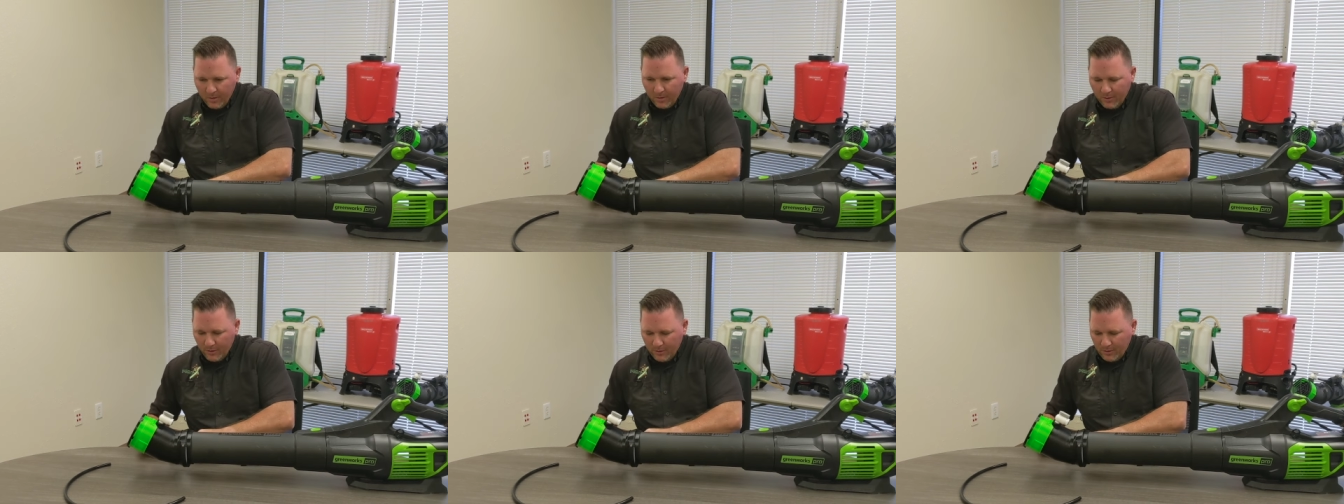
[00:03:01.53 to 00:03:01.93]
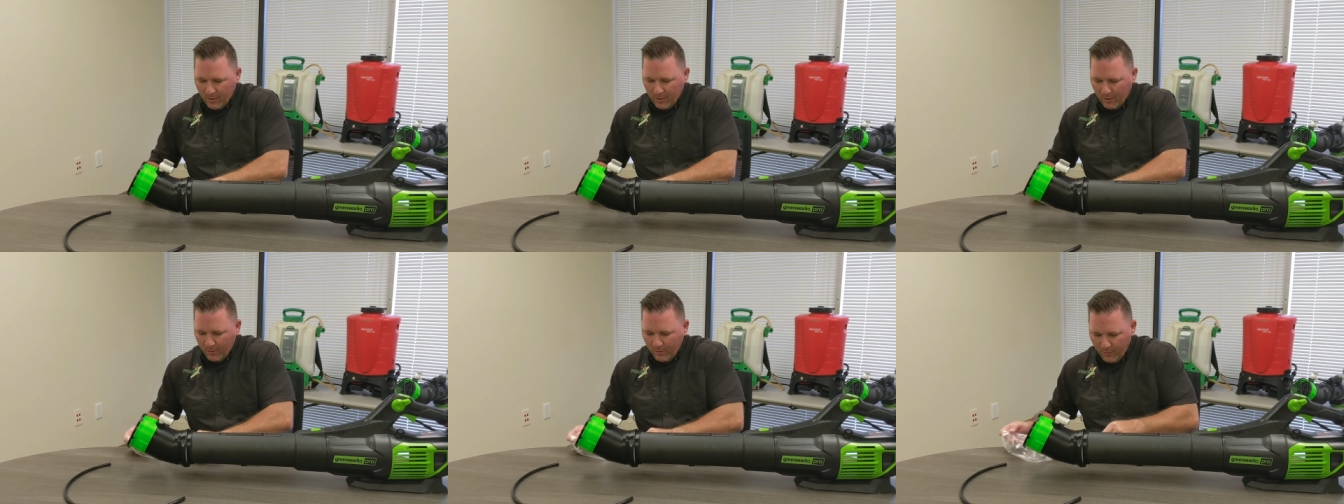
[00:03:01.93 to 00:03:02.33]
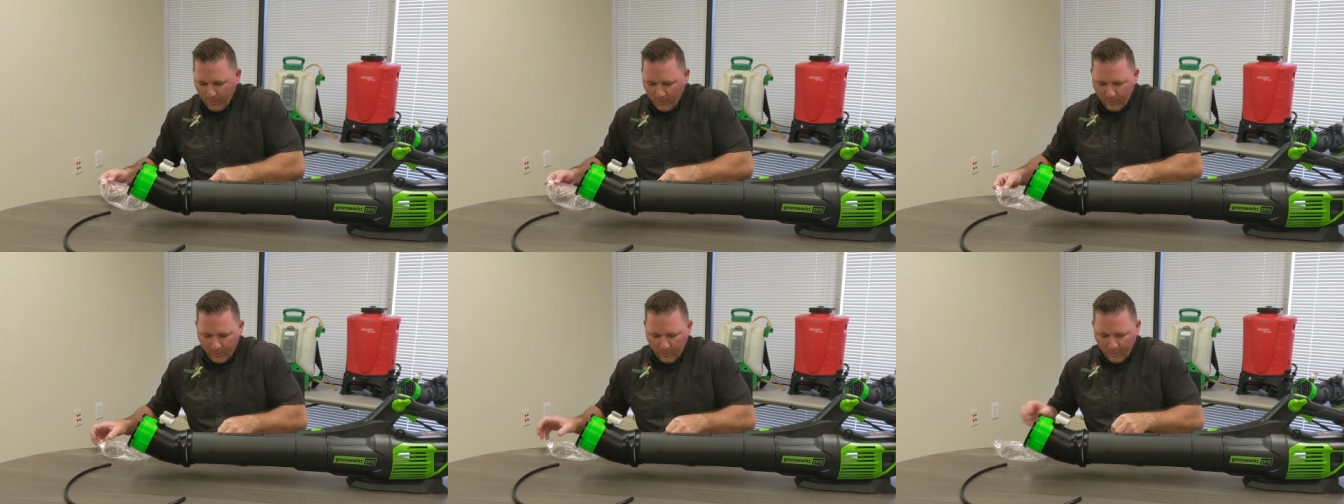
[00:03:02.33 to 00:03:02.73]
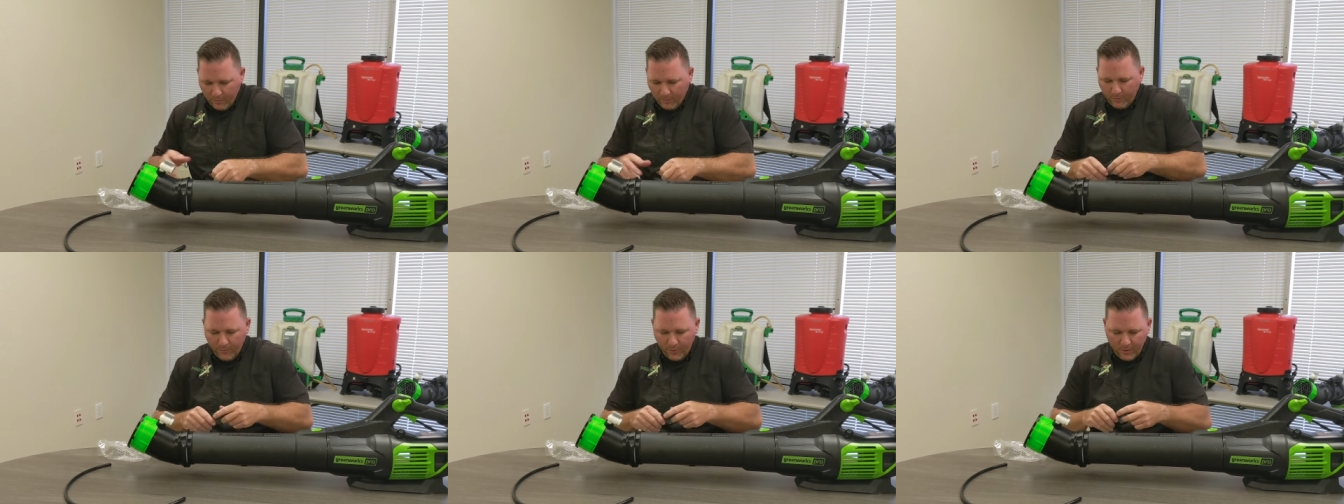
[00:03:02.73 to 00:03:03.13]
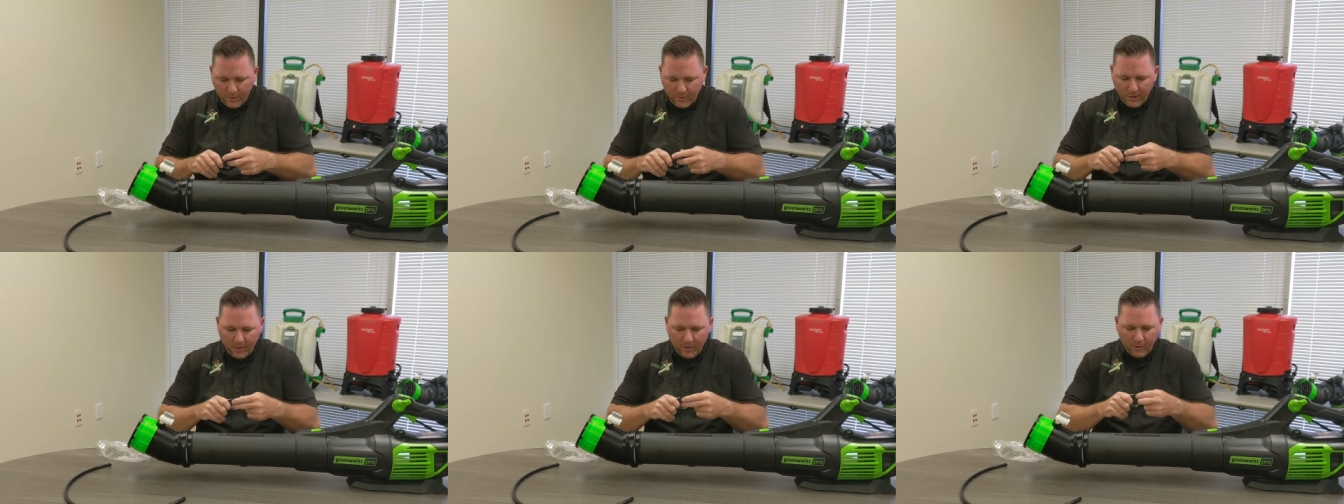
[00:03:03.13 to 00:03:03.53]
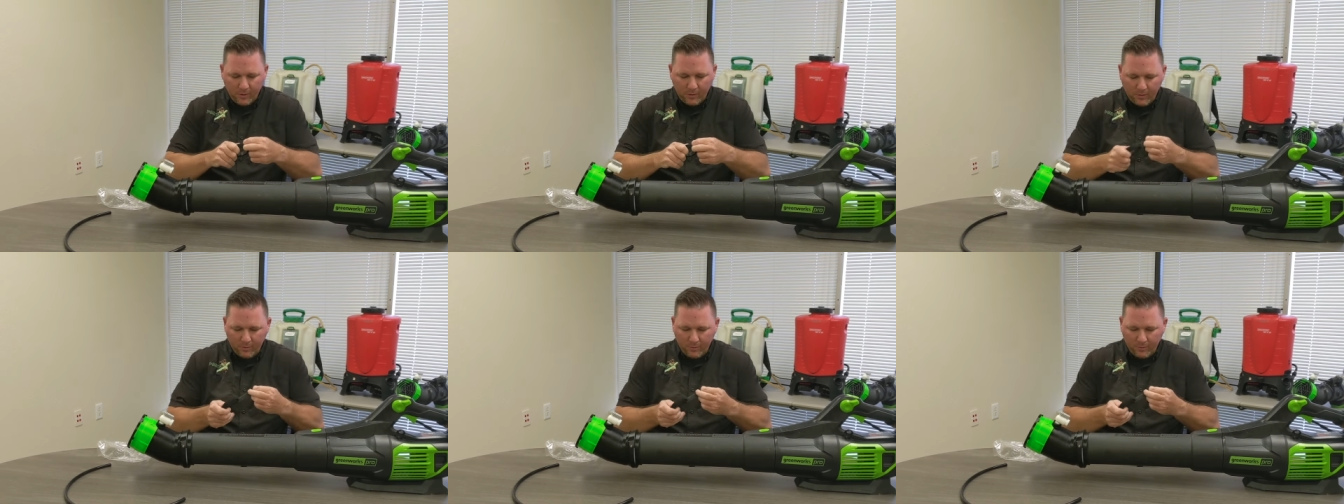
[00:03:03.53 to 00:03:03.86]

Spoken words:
So first things